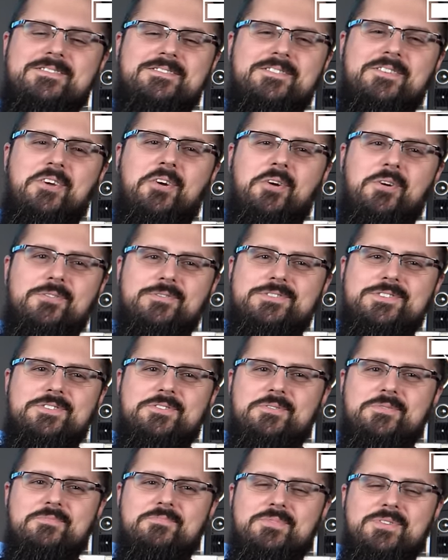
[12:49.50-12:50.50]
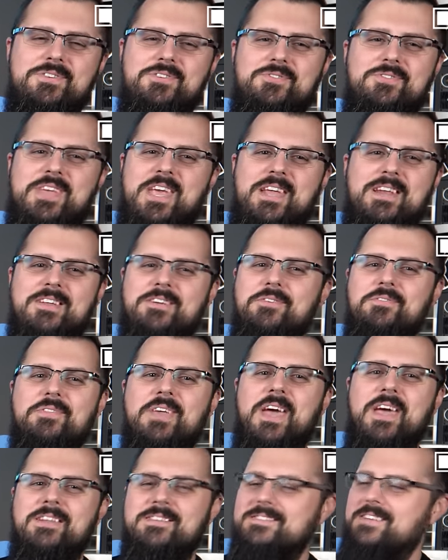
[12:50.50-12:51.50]
hertz, or what? You can't hear
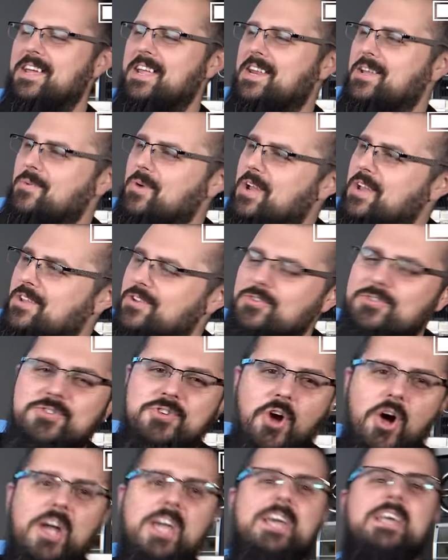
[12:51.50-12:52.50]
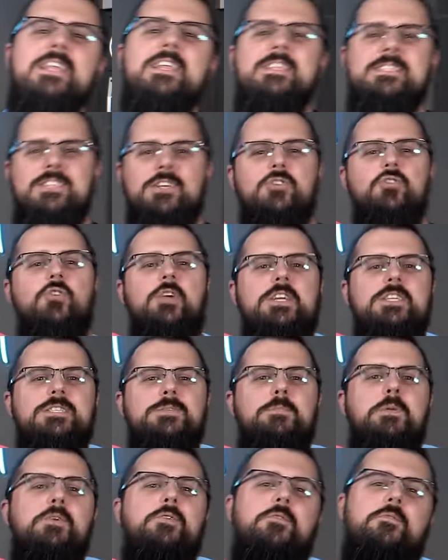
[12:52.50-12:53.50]
that. Your dog can hear it. It's a great
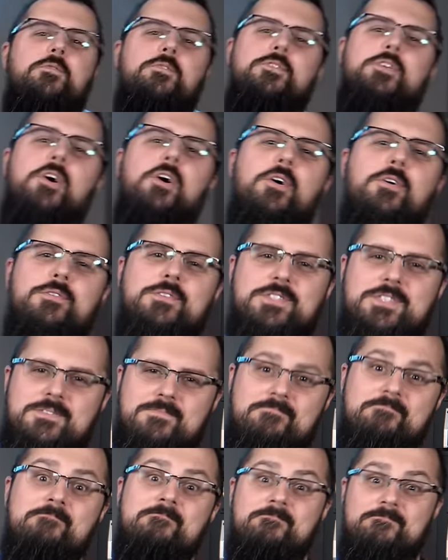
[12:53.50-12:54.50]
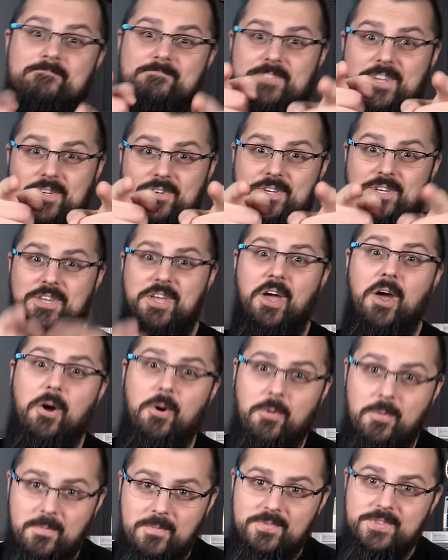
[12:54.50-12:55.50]
speaker for dogs. There you
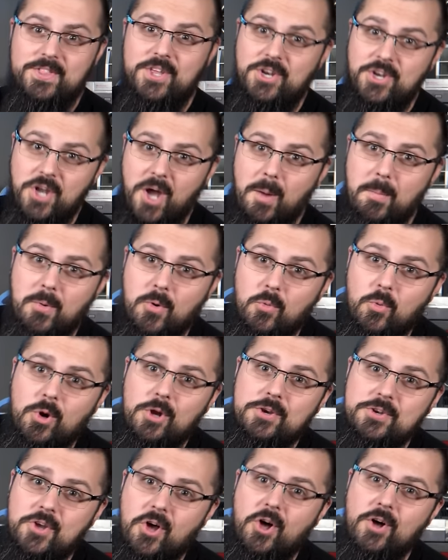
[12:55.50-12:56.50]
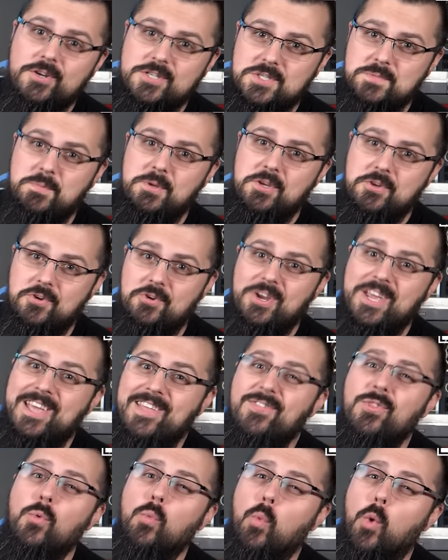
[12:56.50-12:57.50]
go. The #1 dog speaker
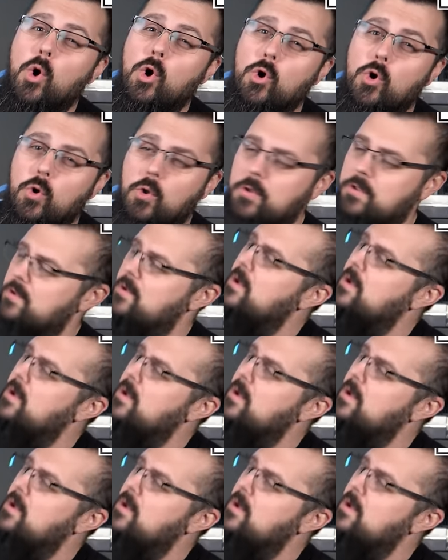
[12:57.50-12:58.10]
in the world.